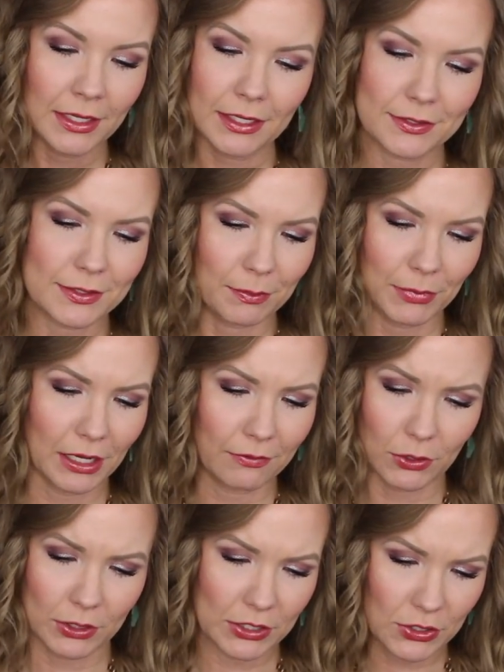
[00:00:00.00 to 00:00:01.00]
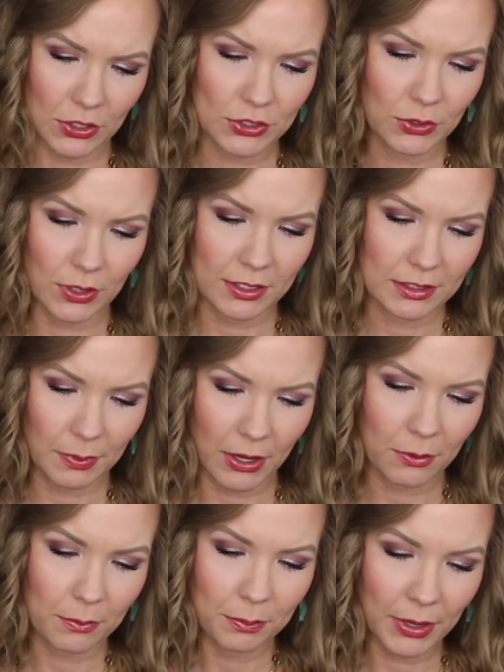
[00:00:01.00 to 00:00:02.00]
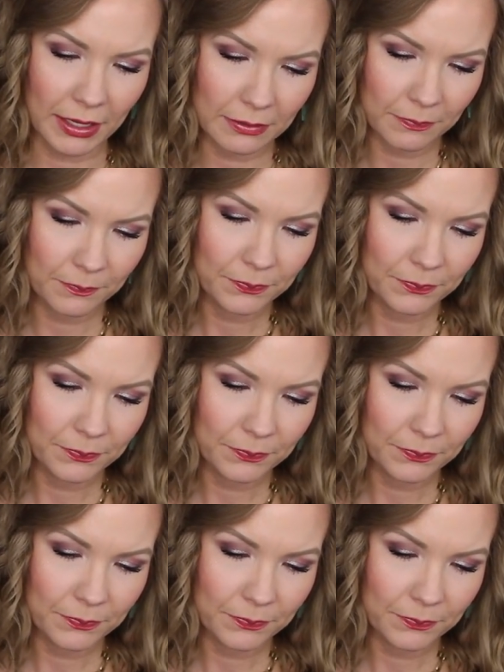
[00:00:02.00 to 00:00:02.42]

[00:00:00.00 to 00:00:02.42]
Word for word: It's something I've already talked to you guys about, but